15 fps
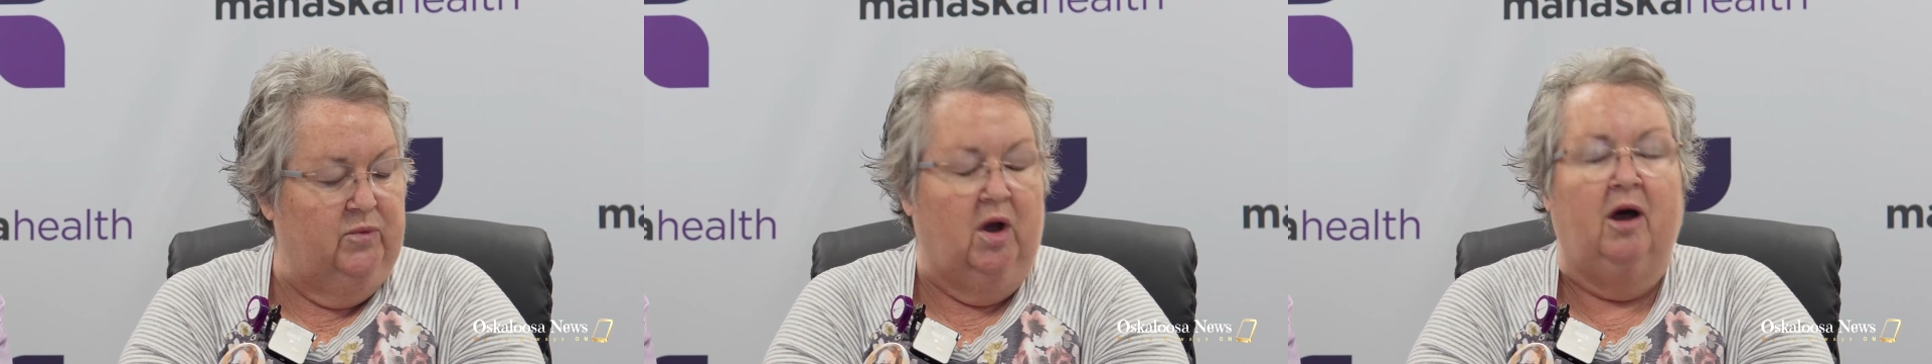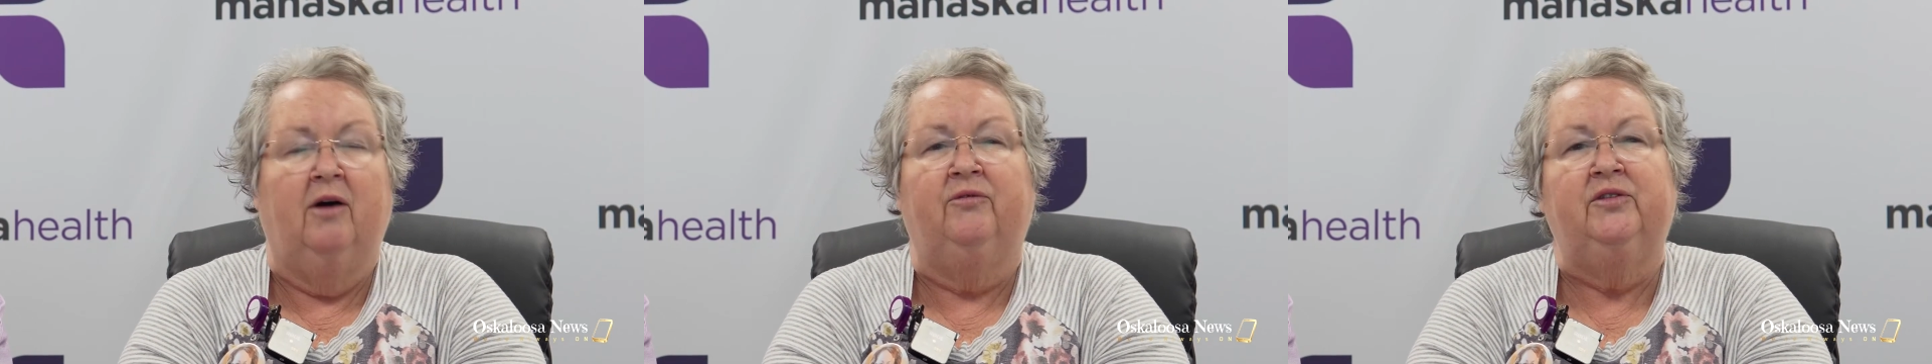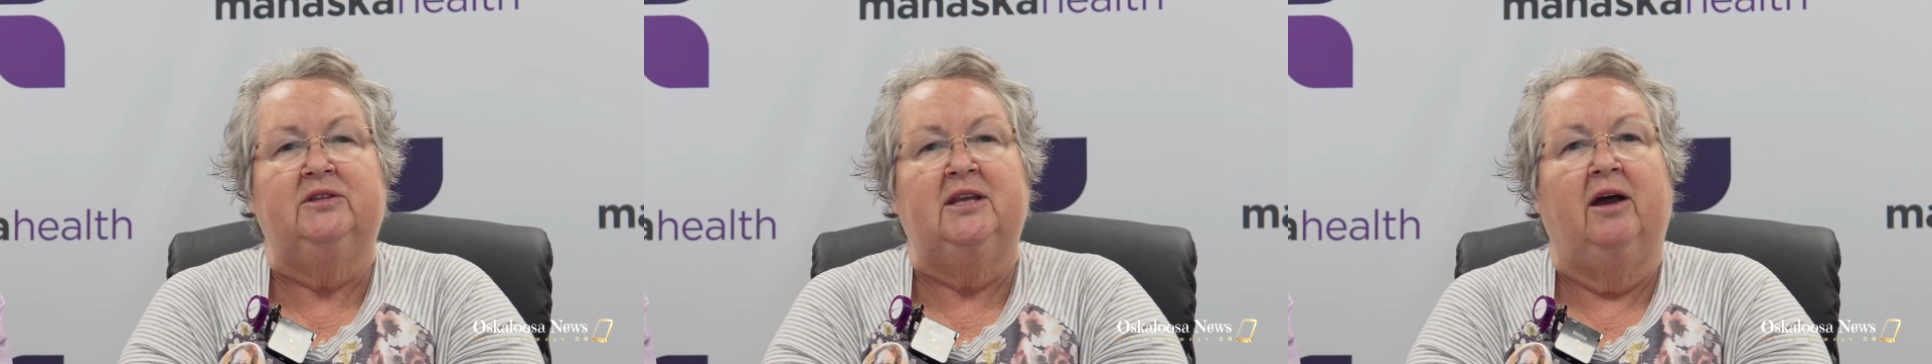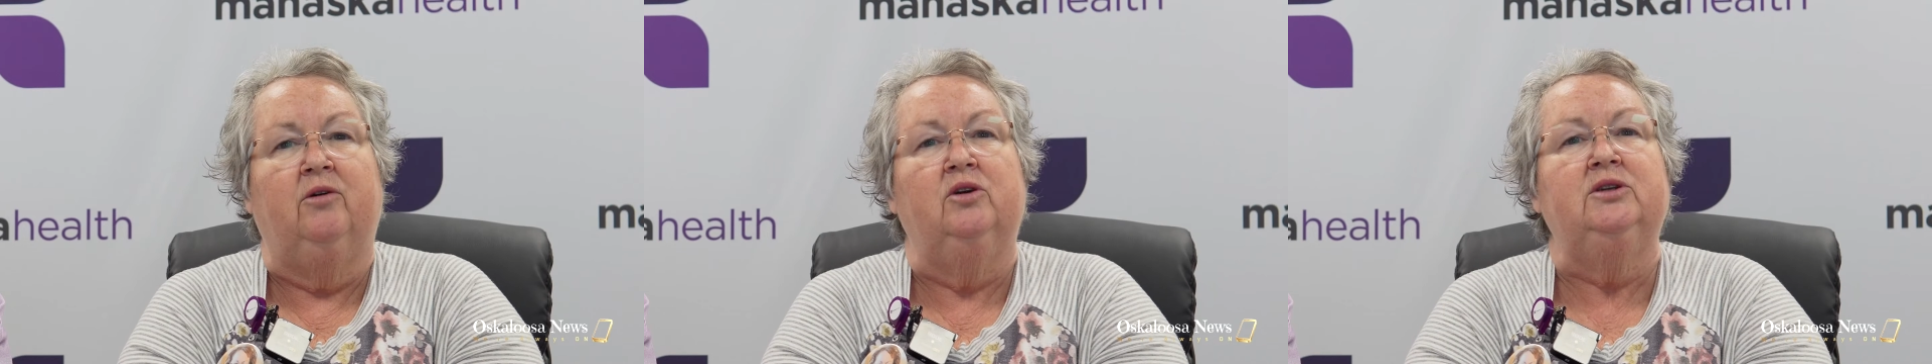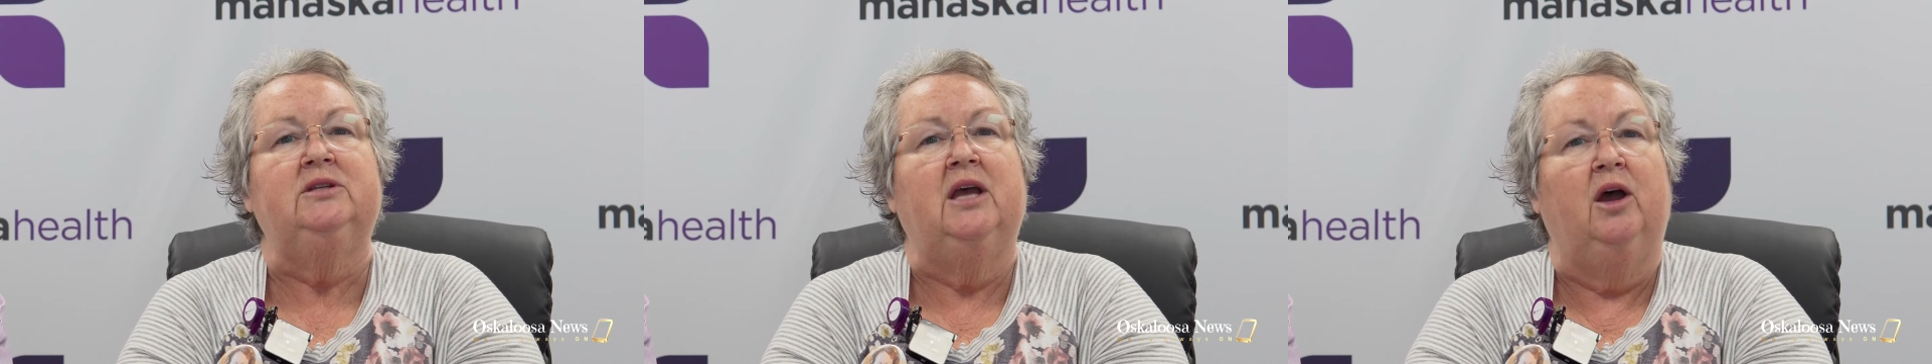office
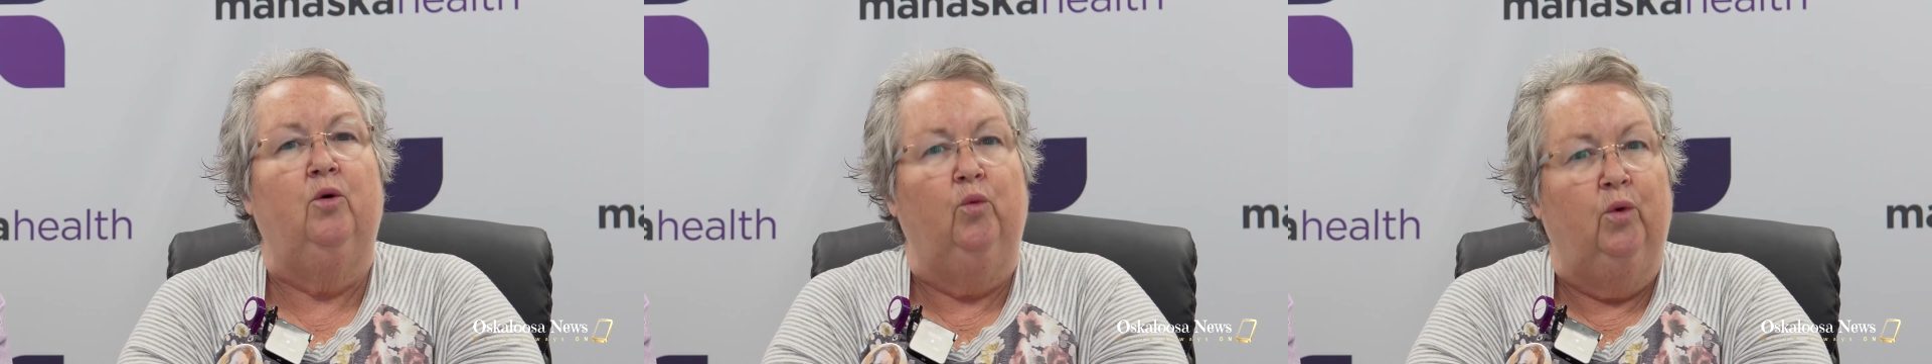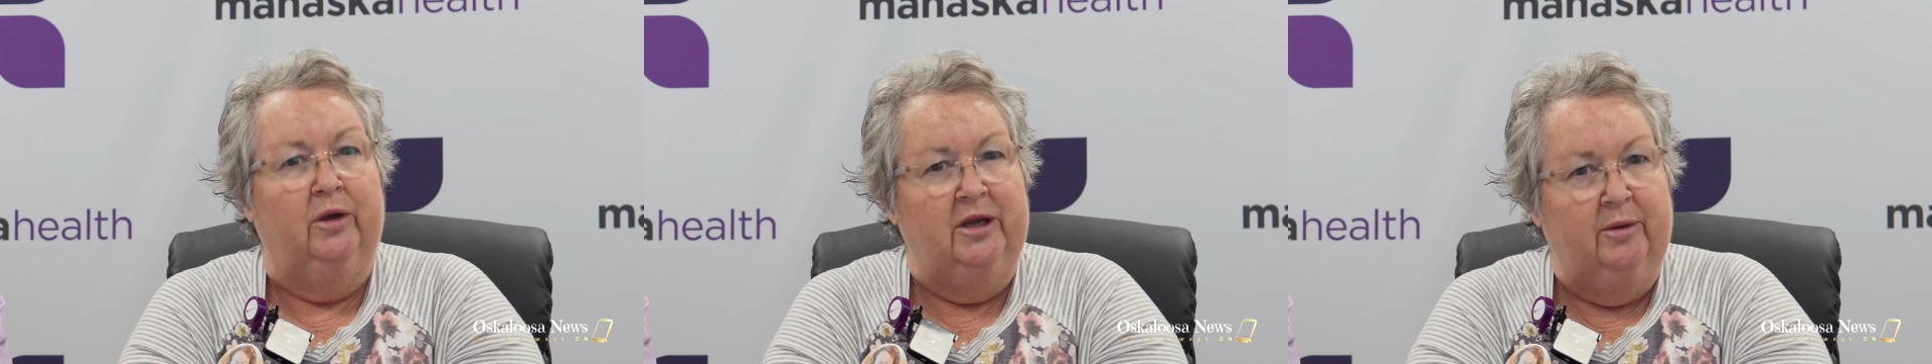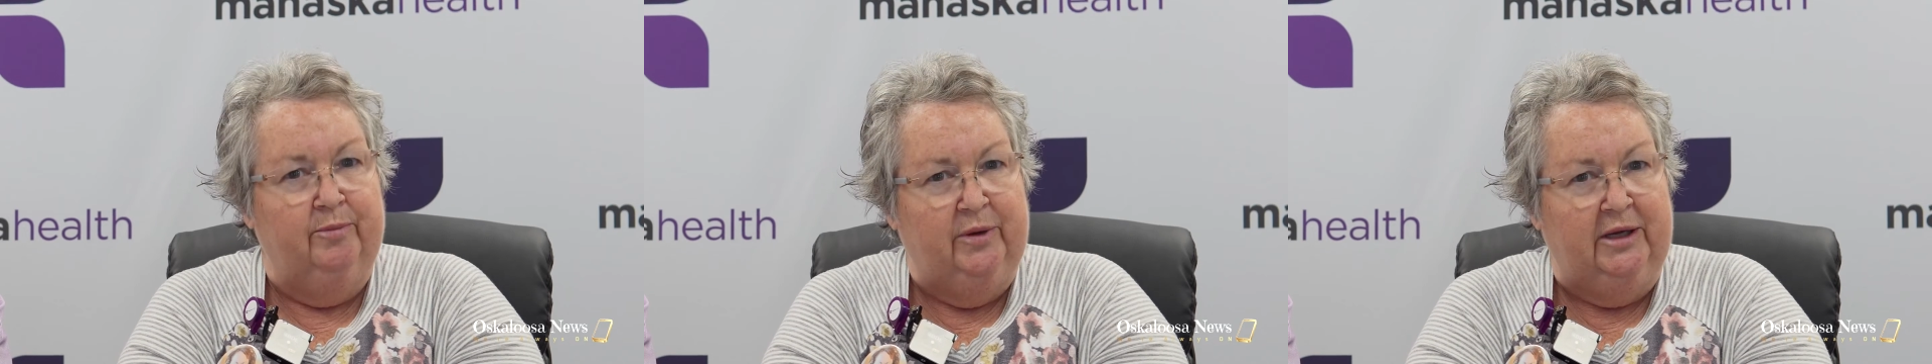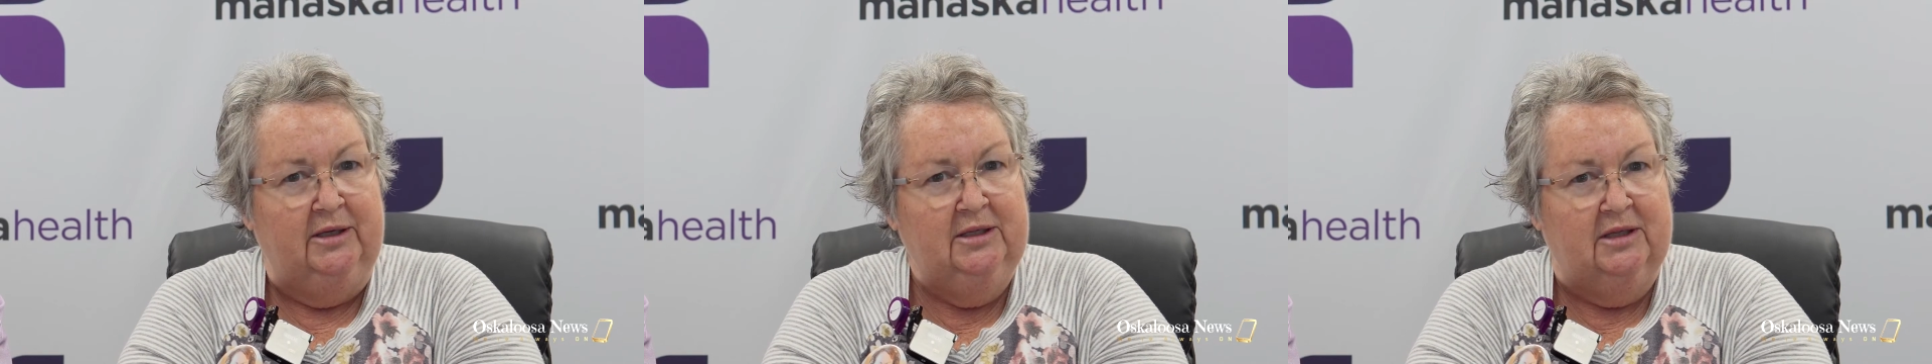hours at William Penn